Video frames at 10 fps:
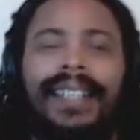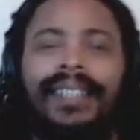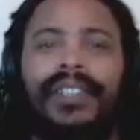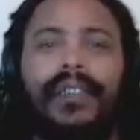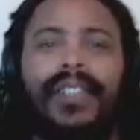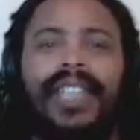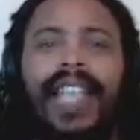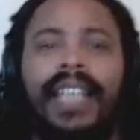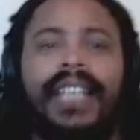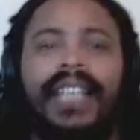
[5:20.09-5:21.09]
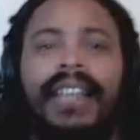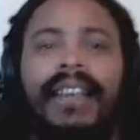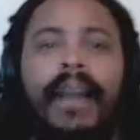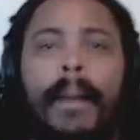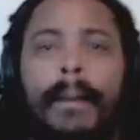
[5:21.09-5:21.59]
so technically,
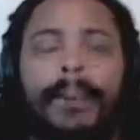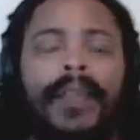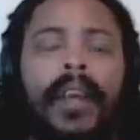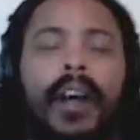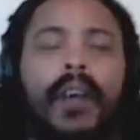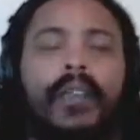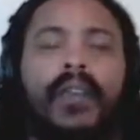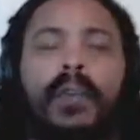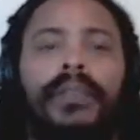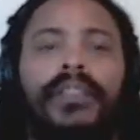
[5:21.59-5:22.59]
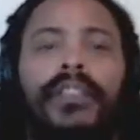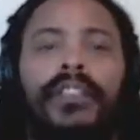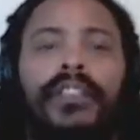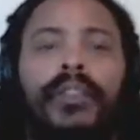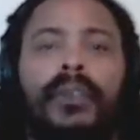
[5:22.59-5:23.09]
all forms of
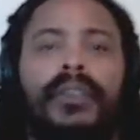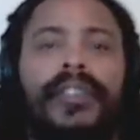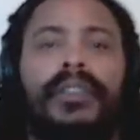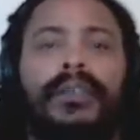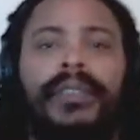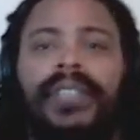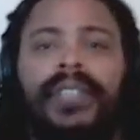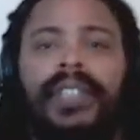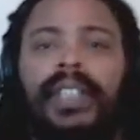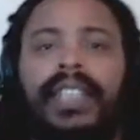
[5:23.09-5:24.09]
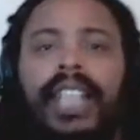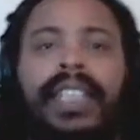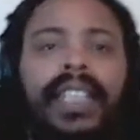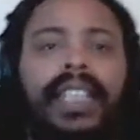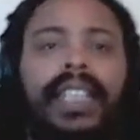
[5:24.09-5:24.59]
consumerism is
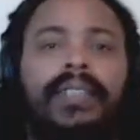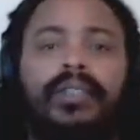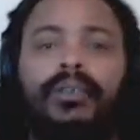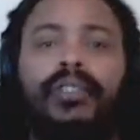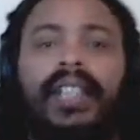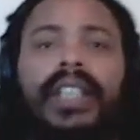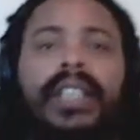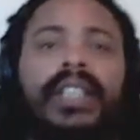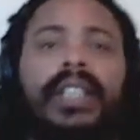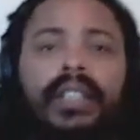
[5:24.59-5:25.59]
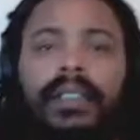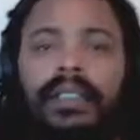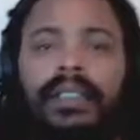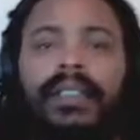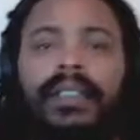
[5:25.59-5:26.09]
technically drug dealing
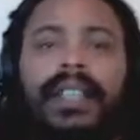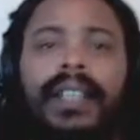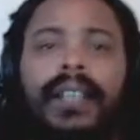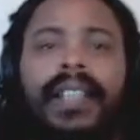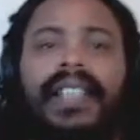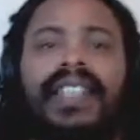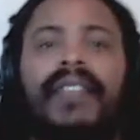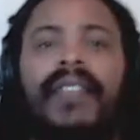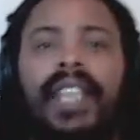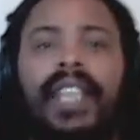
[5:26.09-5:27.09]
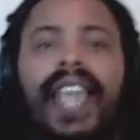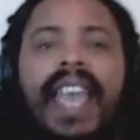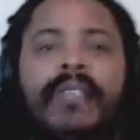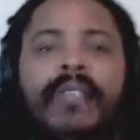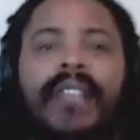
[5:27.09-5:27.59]
because everything
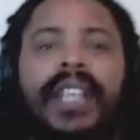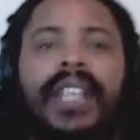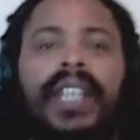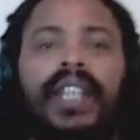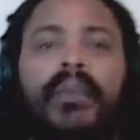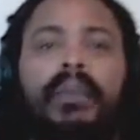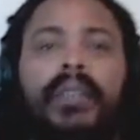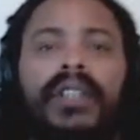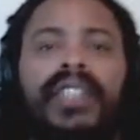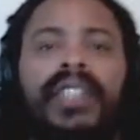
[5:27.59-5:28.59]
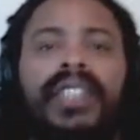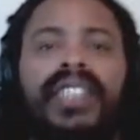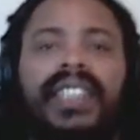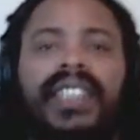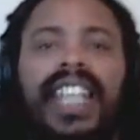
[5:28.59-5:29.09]
everything you purchase is
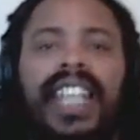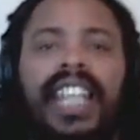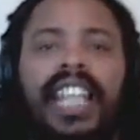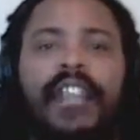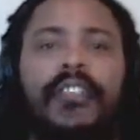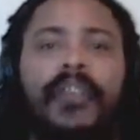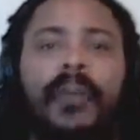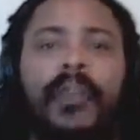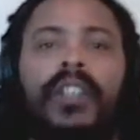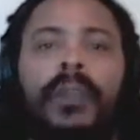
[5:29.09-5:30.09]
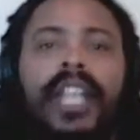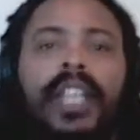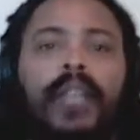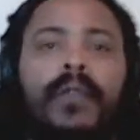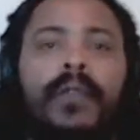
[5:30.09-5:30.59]
geared toward making
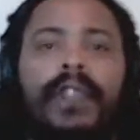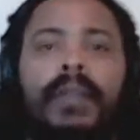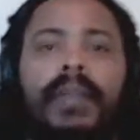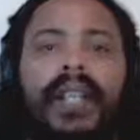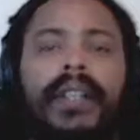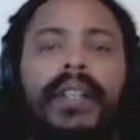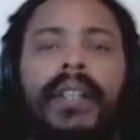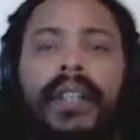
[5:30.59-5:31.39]
you feel better